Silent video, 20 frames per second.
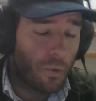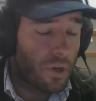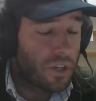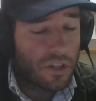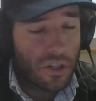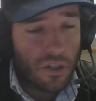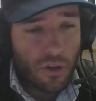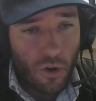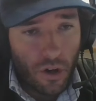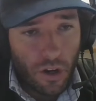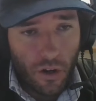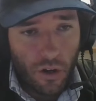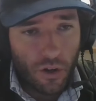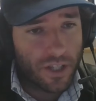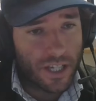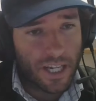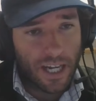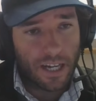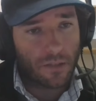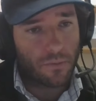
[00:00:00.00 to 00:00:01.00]
we just got in
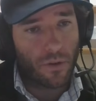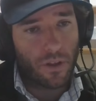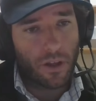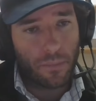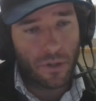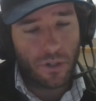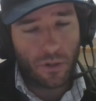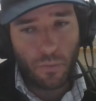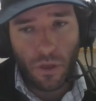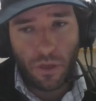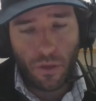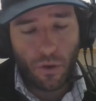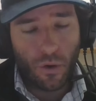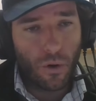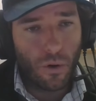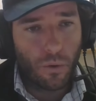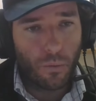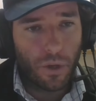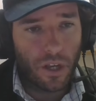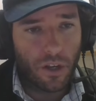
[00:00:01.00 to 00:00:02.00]
contact with them because we
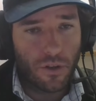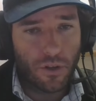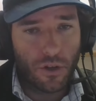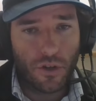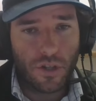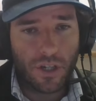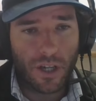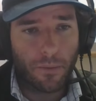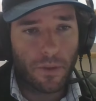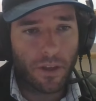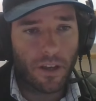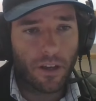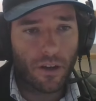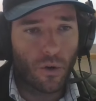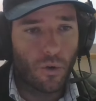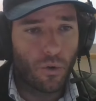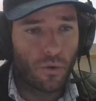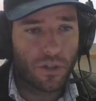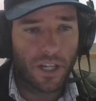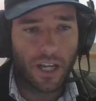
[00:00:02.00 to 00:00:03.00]
thought we could do something
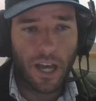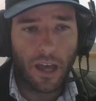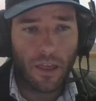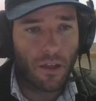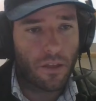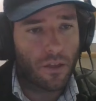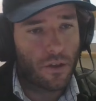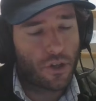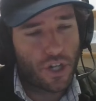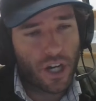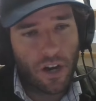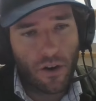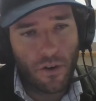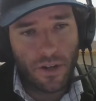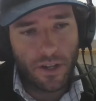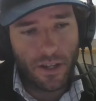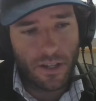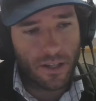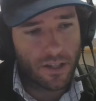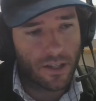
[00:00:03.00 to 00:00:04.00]
cool together. The
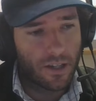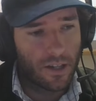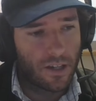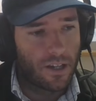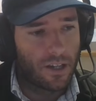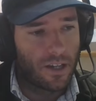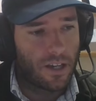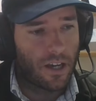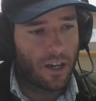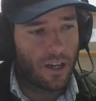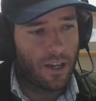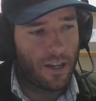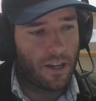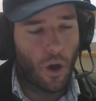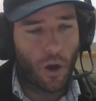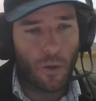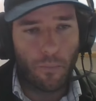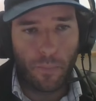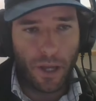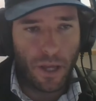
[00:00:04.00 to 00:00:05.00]
cherries and
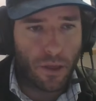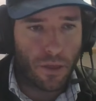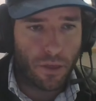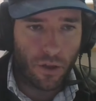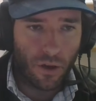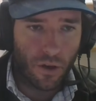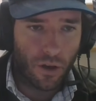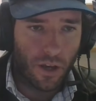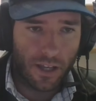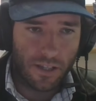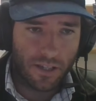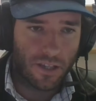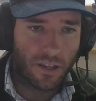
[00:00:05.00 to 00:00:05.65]
Ibiza